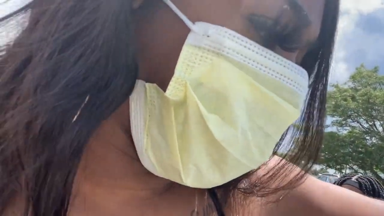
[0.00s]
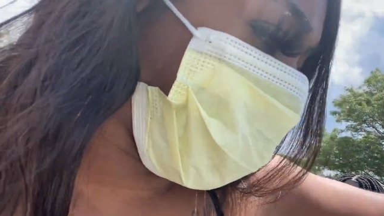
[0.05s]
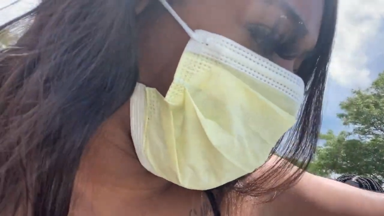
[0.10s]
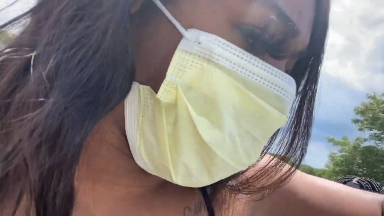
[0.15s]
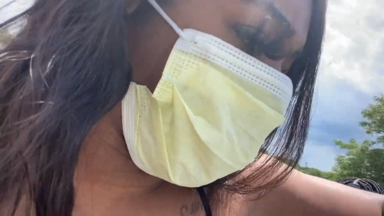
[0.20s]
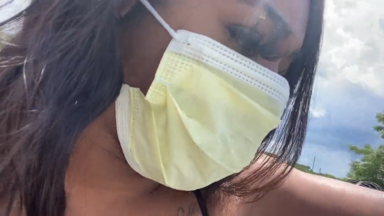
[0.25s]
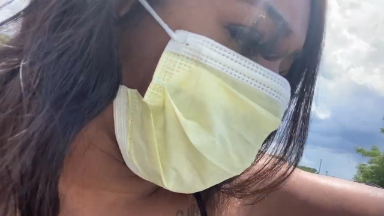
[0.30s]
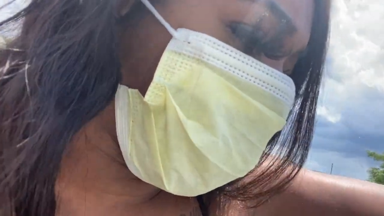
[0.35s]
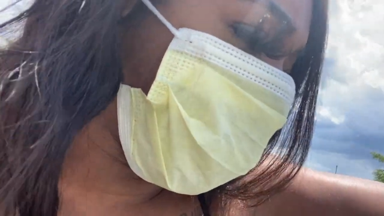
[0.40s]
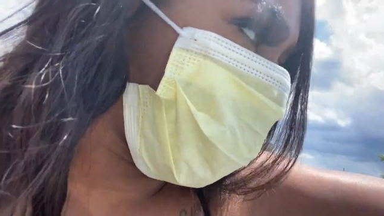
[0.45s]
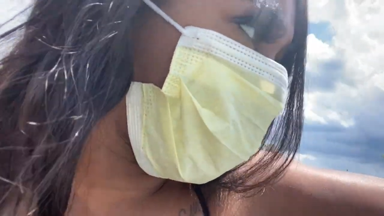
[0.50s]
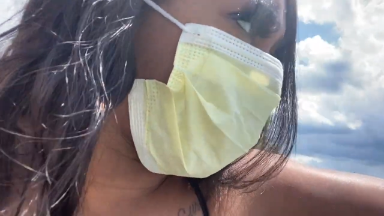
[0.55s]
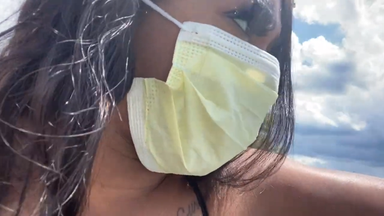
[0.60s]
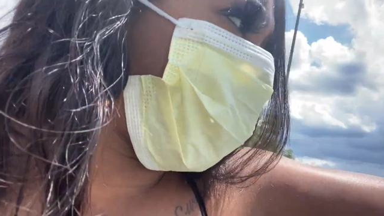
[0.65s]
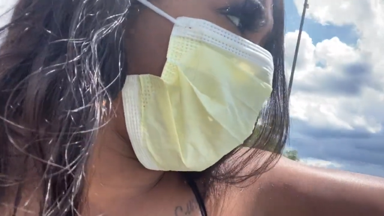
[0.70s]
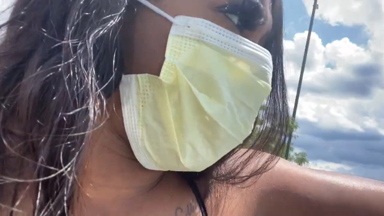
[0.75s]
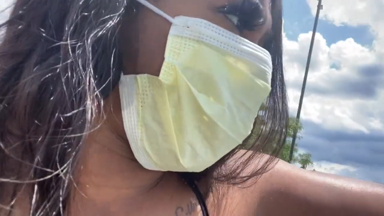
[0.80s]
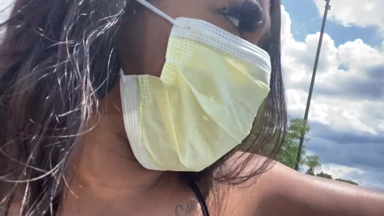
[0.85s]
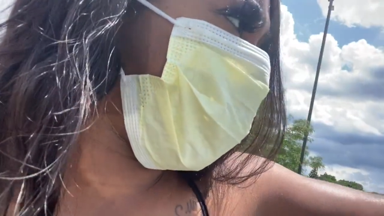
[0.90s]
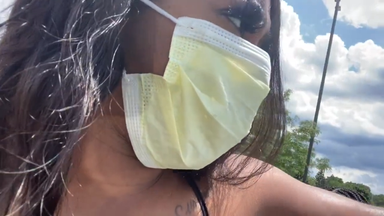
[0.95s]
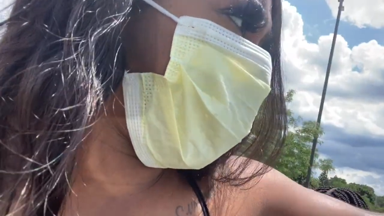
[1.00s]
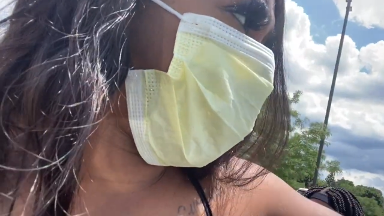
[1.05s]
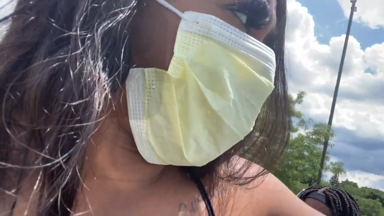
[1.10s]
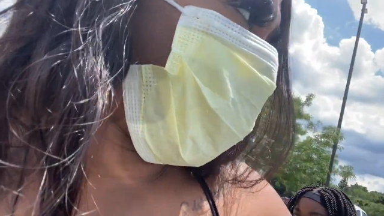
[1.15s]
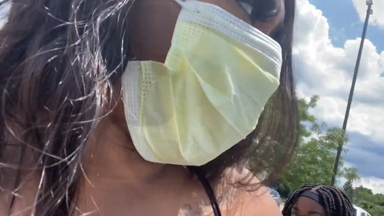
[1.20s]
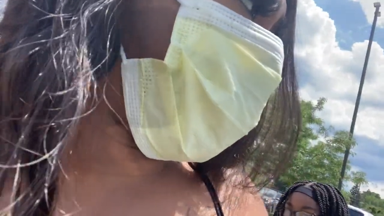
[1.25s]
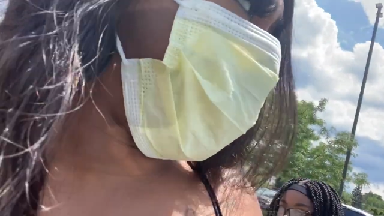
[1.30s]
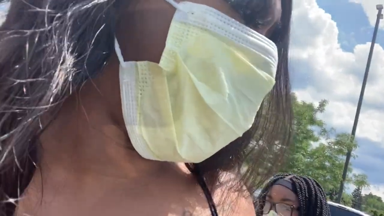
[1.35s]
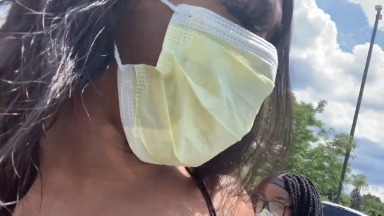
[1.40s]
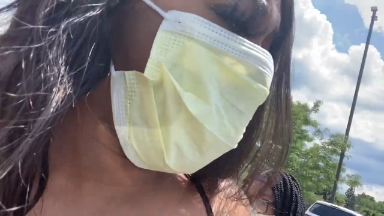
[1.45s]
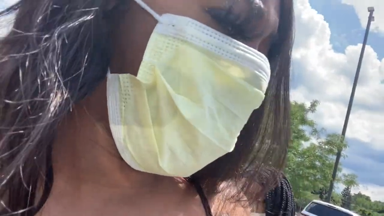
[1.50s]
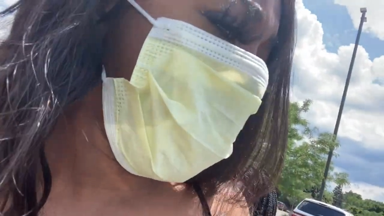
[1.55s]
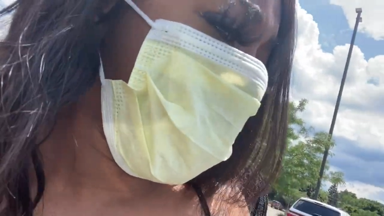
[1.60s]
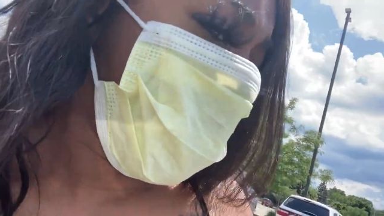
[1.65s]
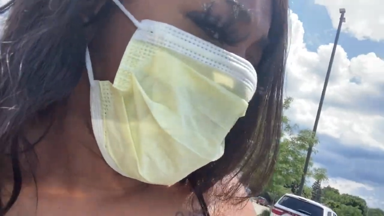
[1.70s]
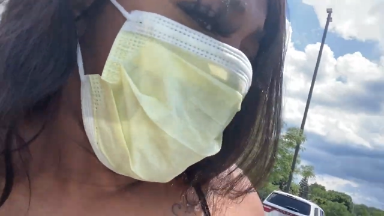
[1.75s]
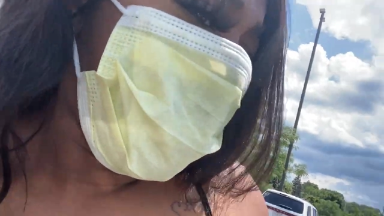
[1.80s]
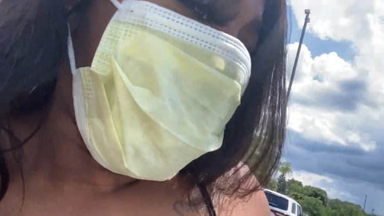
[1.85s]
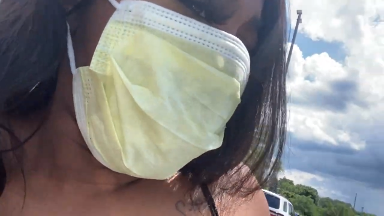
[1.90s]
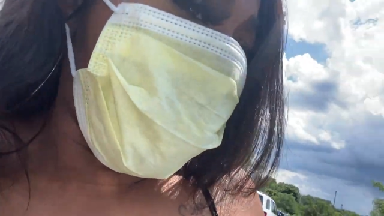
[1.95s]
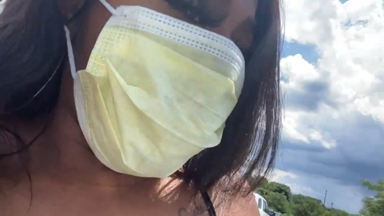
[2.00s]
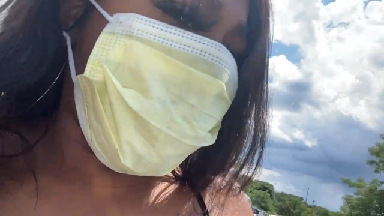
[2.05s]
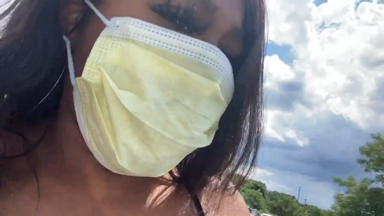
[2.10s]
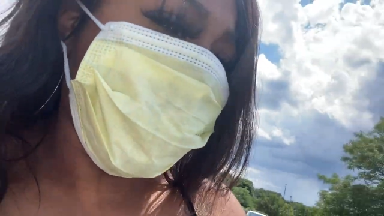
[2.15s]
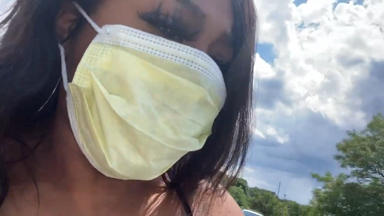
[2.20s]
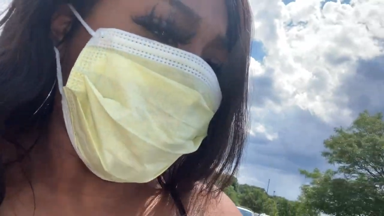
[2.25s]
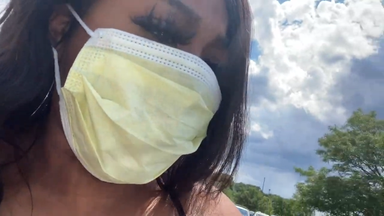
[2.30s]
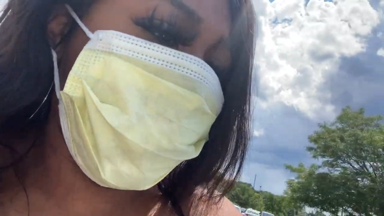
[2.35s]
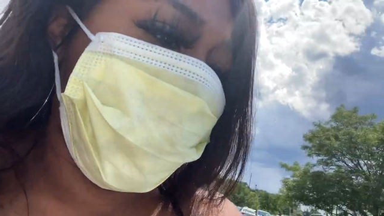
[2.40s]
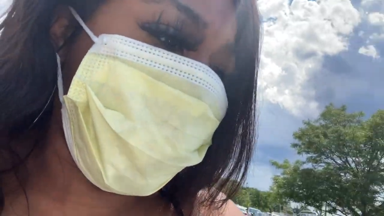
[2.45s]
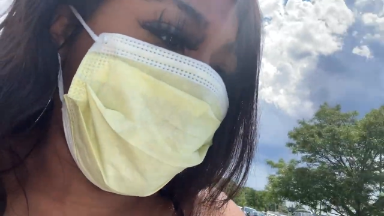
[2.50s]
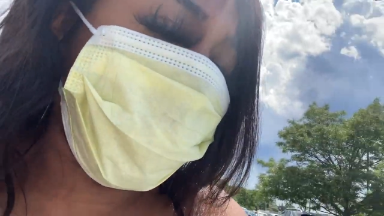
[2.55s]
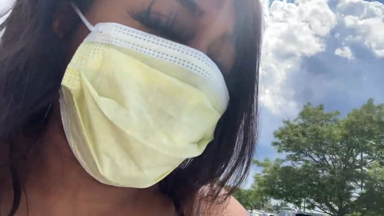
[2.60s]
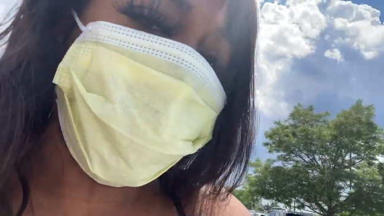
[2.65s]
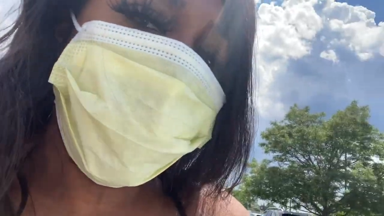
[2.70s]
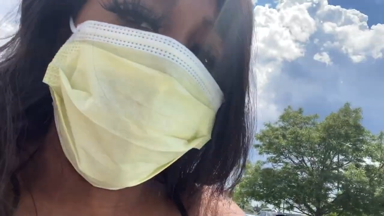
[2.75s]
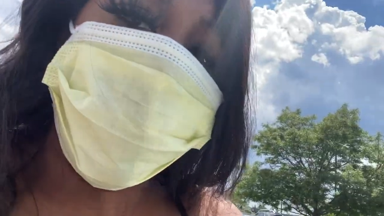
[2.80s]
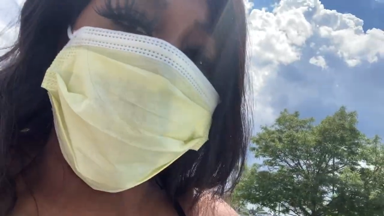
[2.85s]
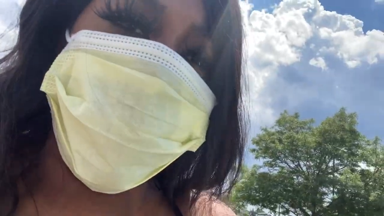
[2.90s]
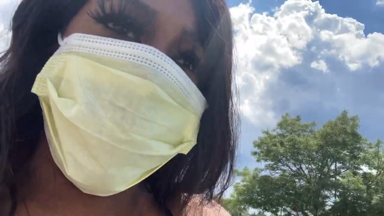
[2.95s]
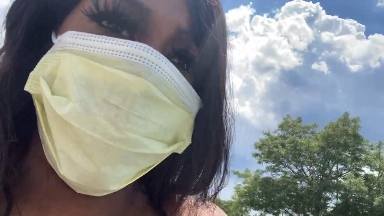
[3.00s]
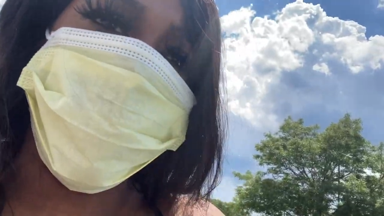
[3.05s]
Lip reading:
Nobody's mouth can be seen.